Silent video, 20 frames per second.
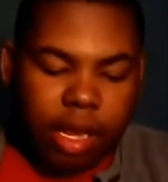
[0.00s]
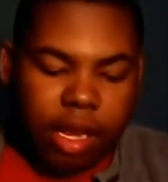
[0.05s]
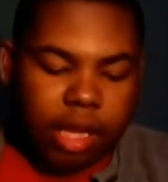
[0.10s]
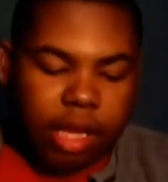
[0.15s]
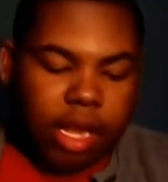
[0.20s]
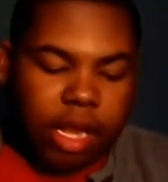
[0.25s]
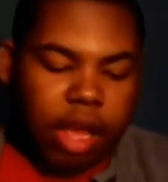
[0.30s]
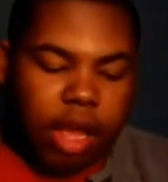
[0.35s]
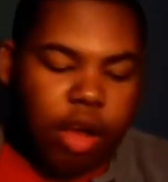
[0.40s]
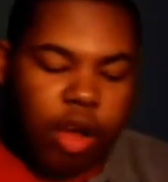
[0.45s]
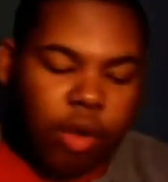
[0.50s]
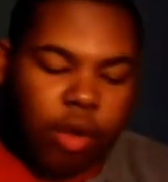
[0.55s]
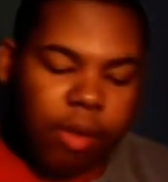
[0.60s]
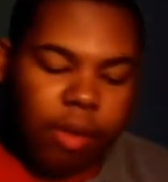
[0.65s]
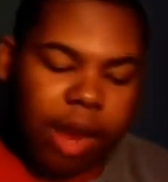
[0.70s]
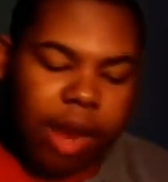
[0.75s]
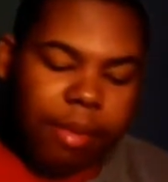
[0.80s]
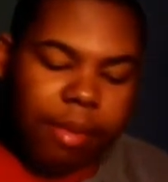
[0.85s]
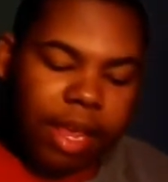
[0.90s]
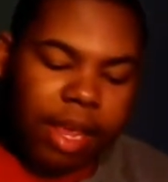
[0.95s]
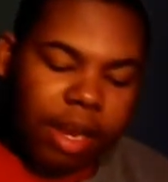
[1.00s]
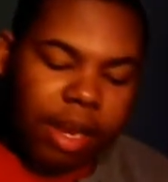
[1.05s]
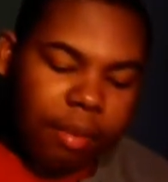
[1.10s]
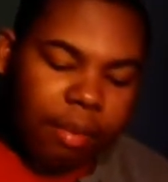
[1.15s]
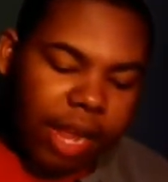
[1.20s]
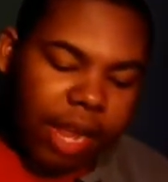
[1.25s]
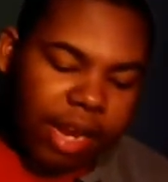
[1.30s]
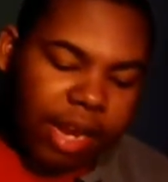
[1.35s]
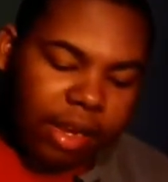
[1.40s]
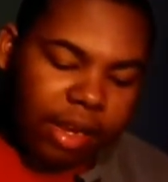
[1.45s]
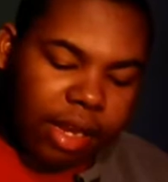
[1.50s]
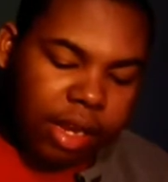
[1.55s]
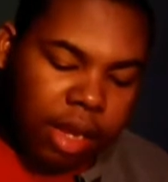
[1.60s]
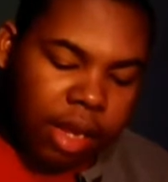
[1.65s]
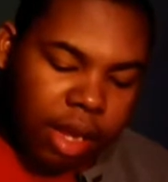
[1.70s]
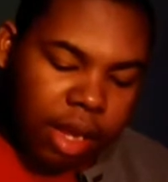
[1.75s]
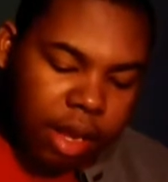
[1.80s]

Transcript: It's like, oh right, because I'm lazy.